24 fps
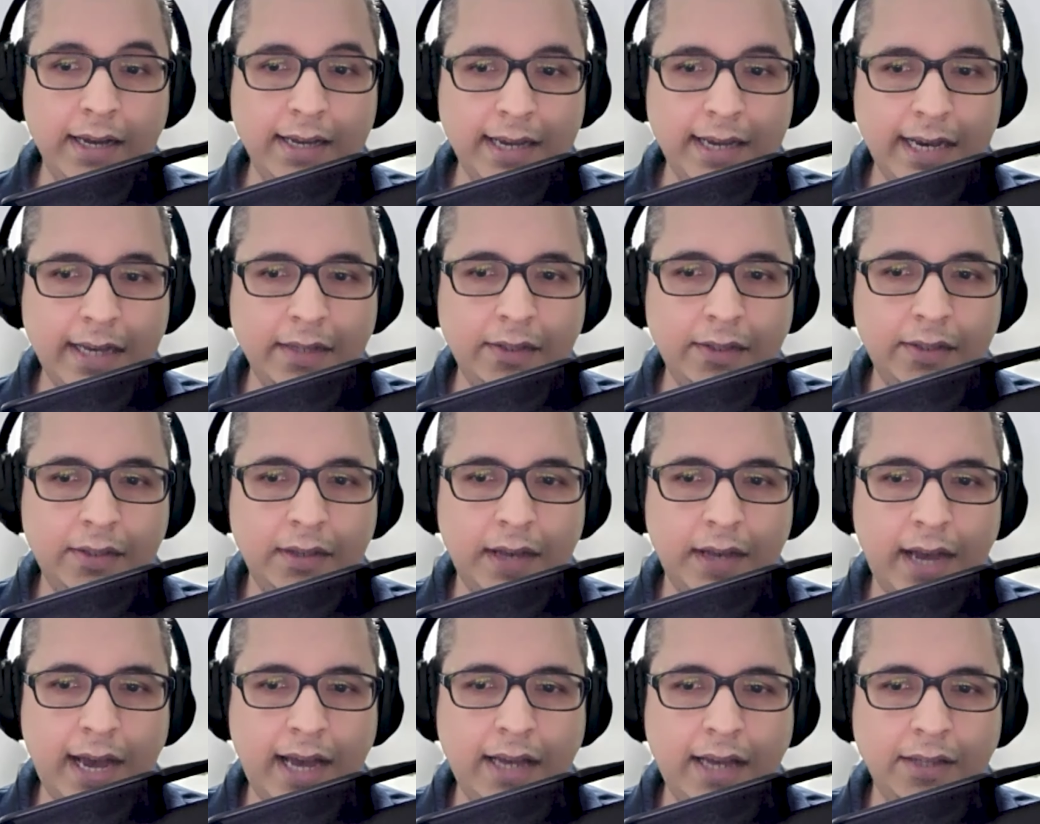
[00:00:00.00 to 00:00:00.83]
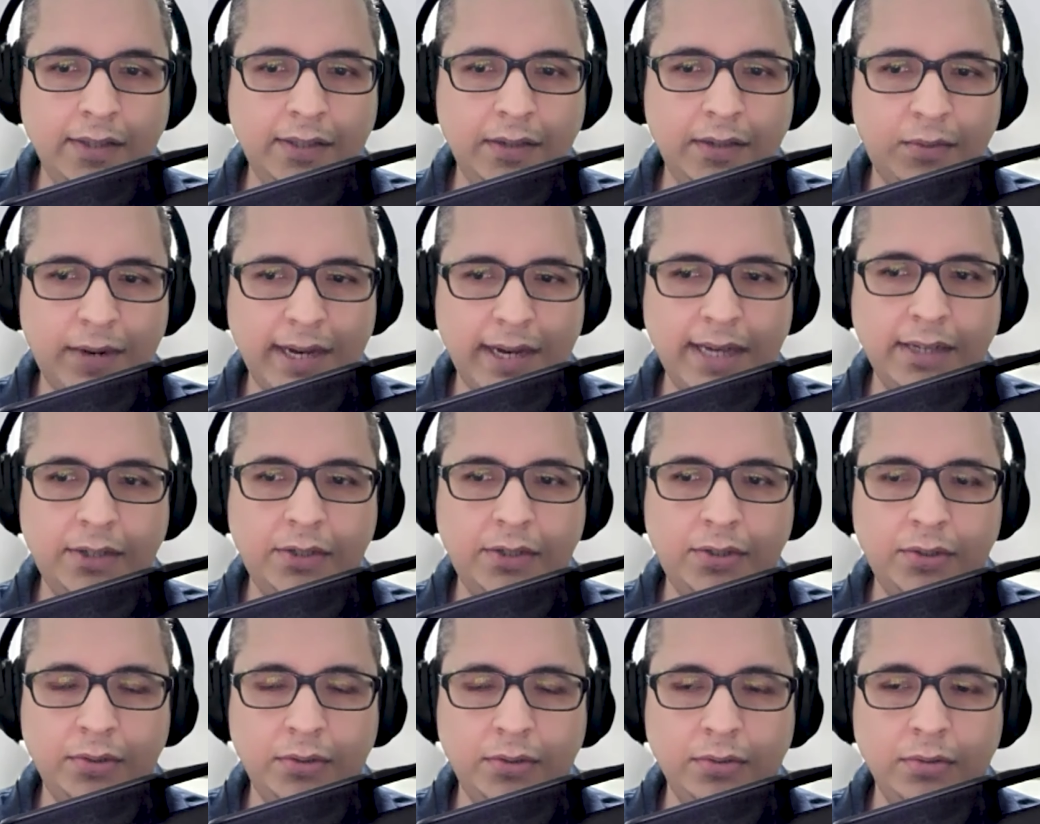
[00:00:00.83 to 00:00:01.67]
I guess as a way
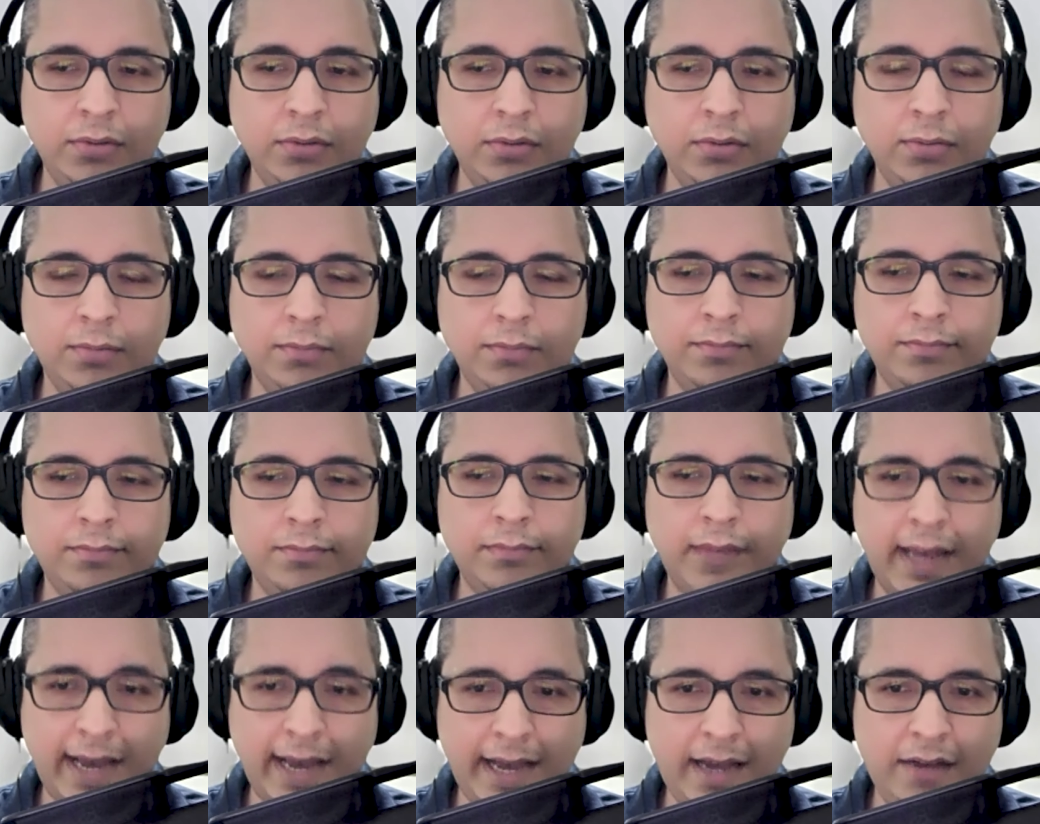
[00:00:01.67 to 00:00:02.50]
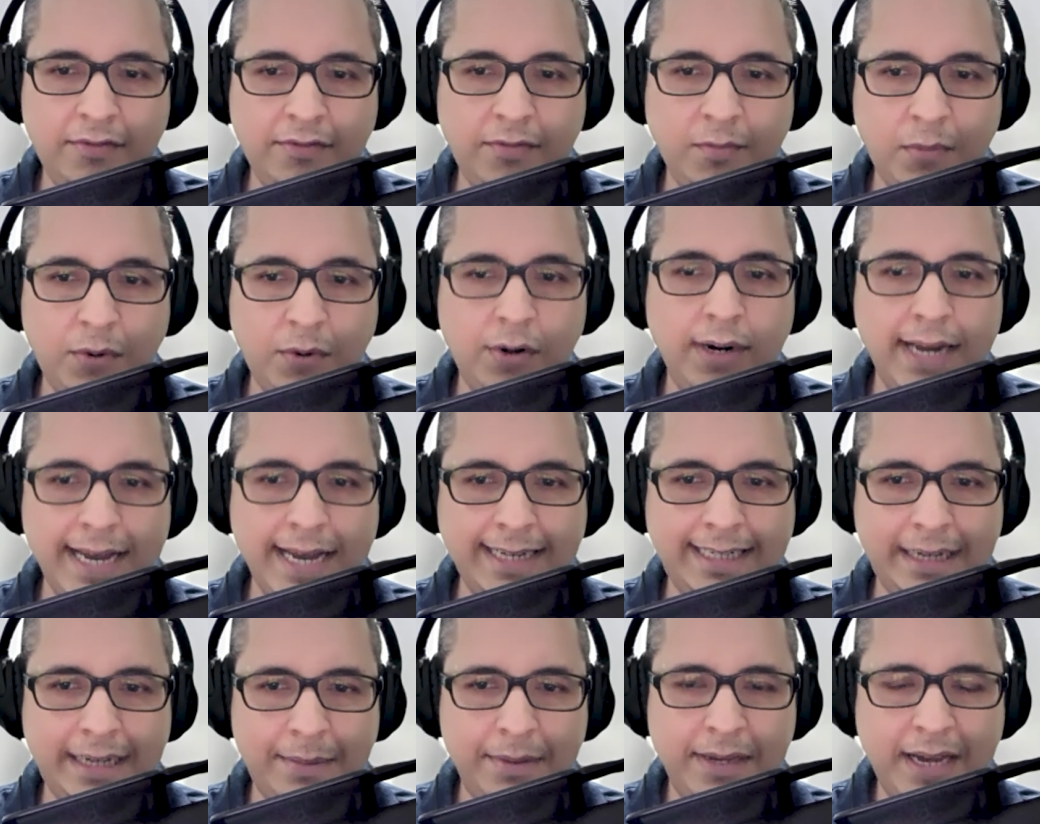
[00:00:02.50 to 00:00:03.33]
to have more
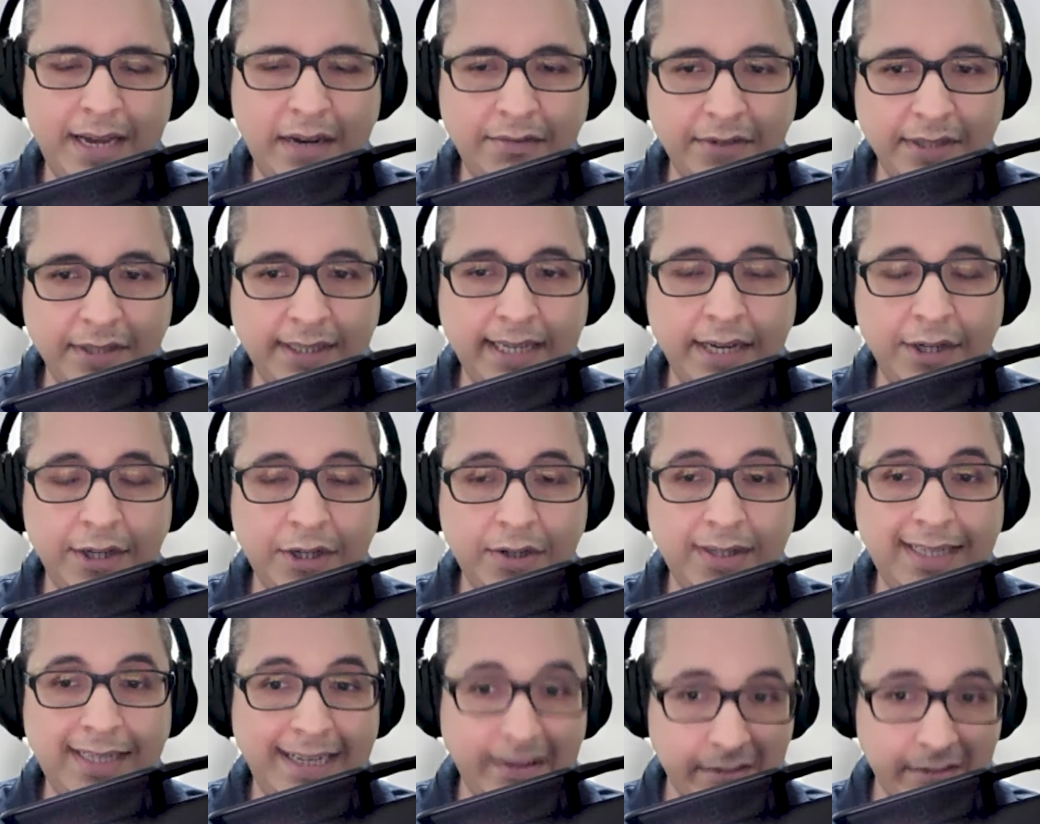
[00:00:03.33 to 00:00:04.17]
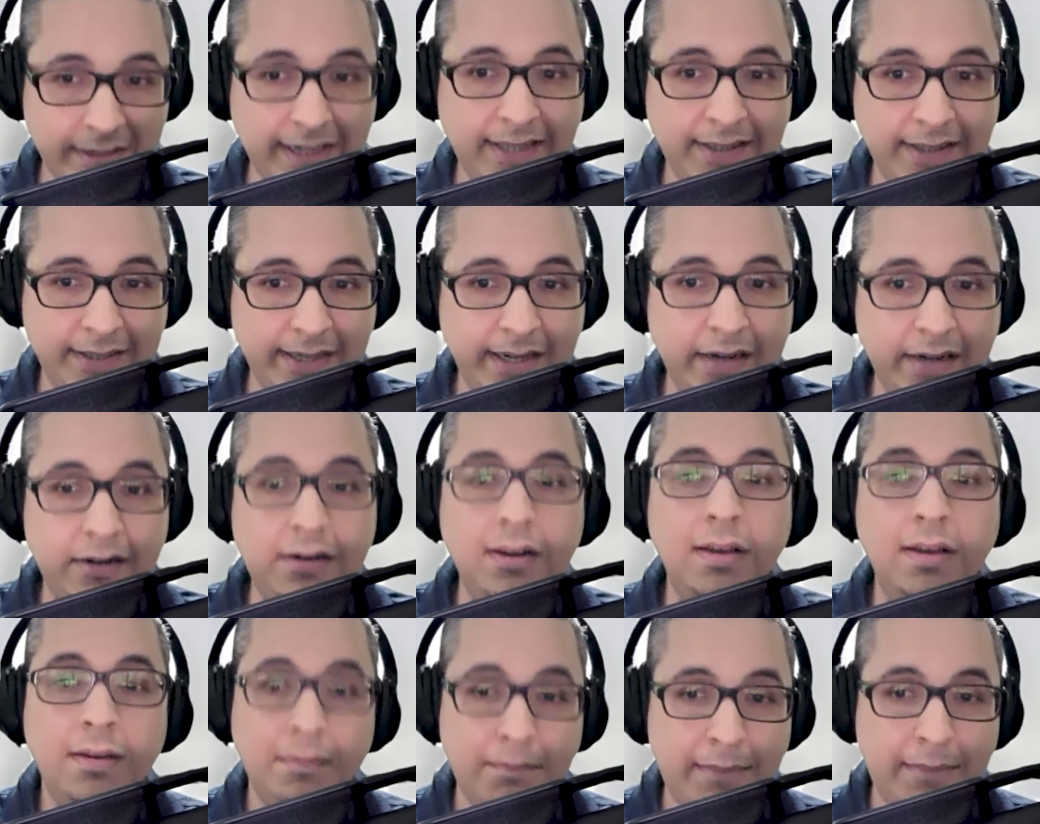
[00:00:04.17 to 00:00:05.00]
in-depth conversations, at least here,